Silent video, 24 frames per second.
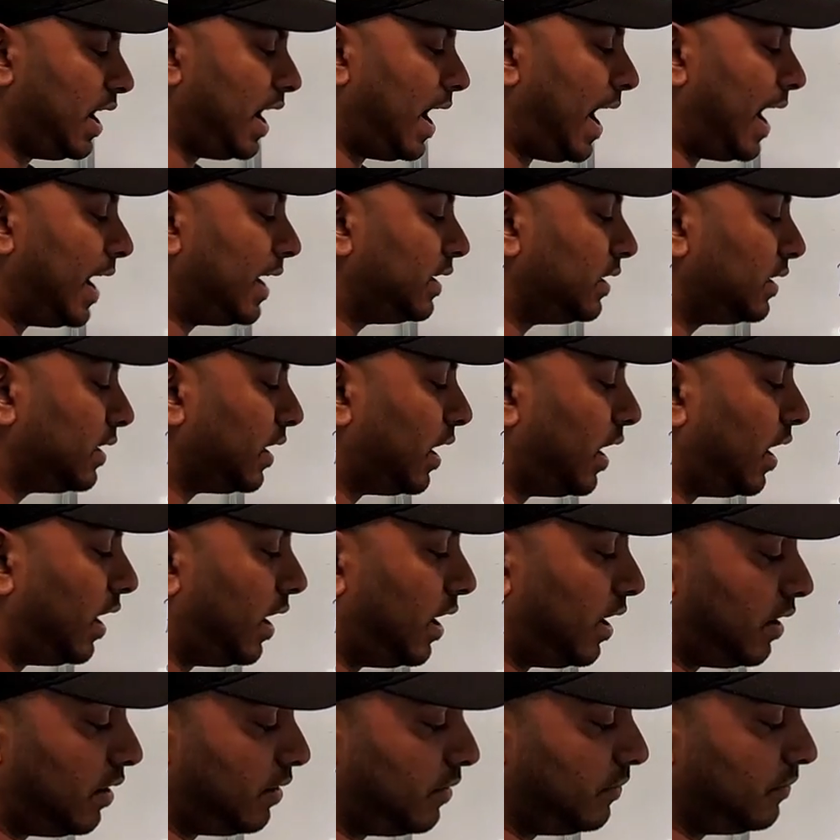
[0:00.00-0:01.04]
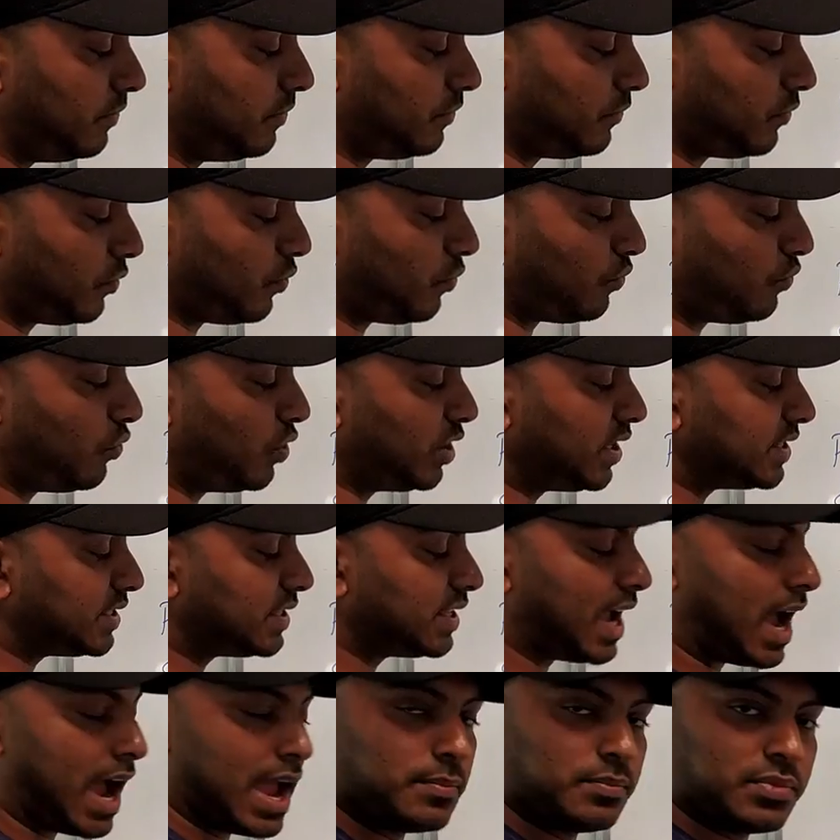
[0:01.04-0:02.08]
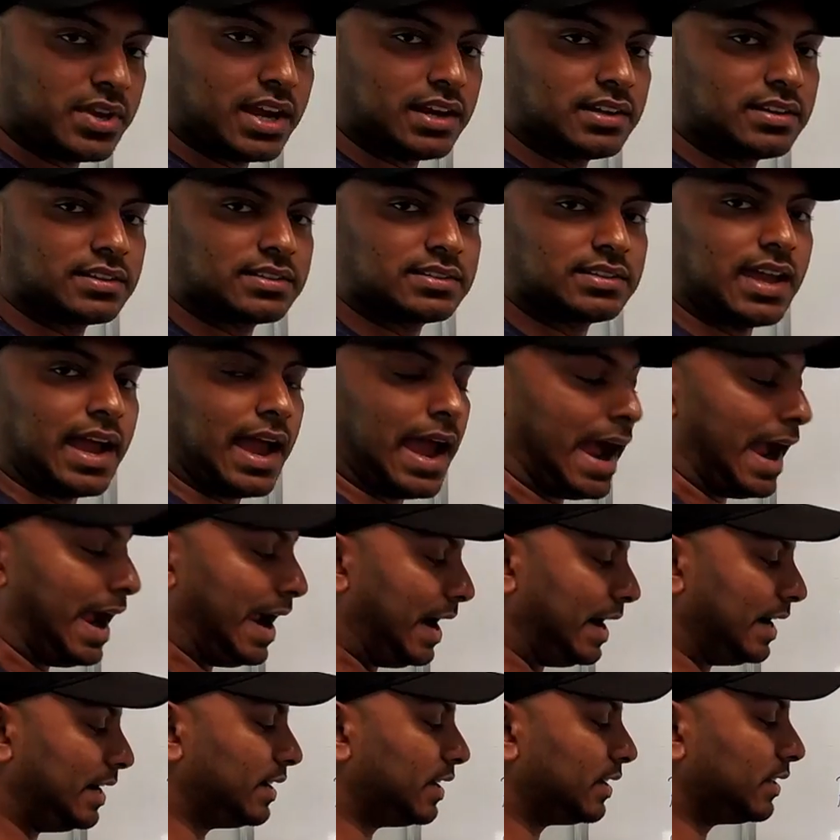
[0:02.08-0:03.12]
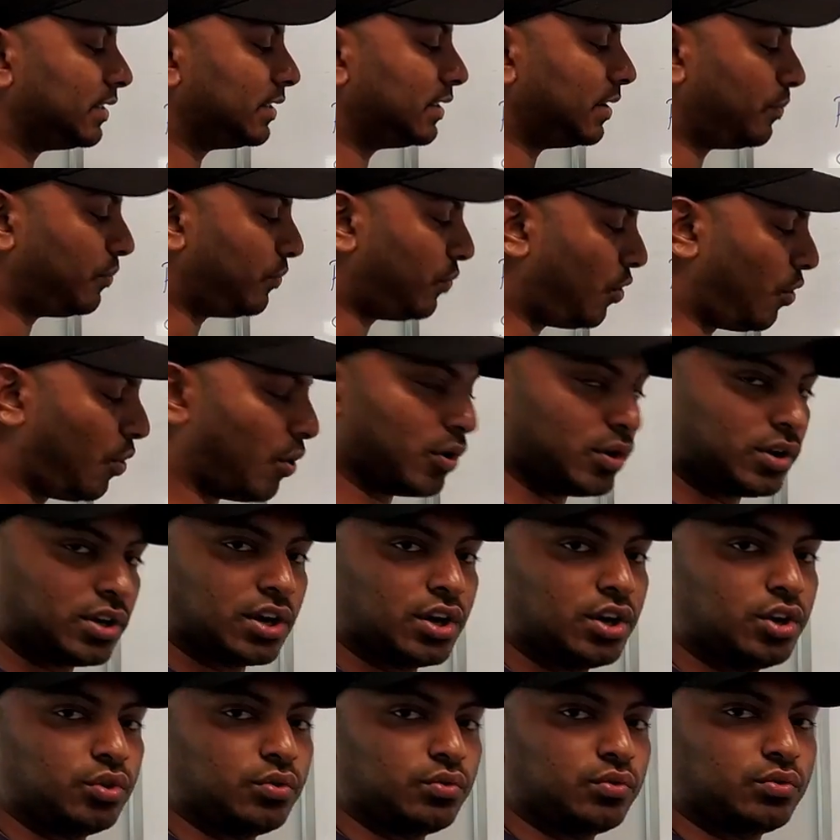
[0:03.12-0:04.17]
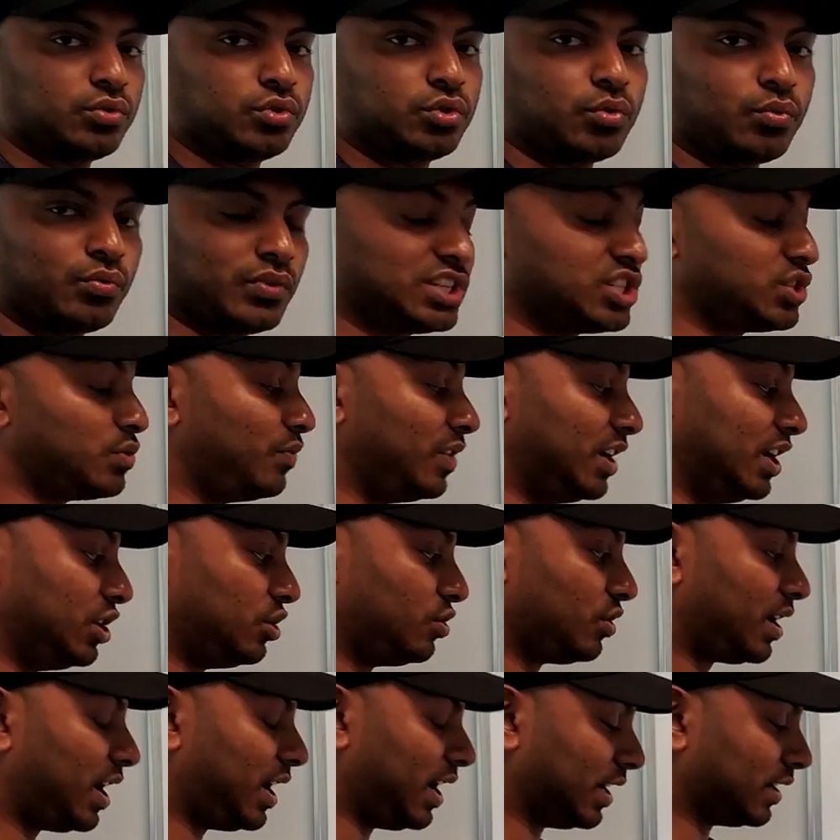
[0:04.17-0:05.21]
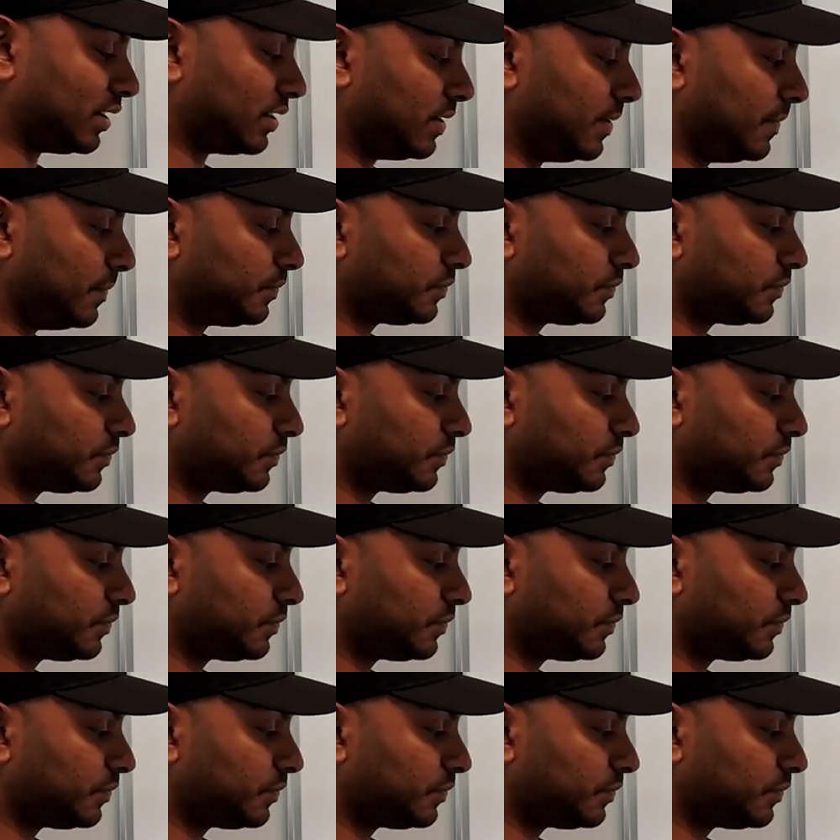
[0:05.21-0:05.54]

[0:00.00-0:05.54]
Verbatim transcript: And um, what is the I P address and the port to which we need to connect?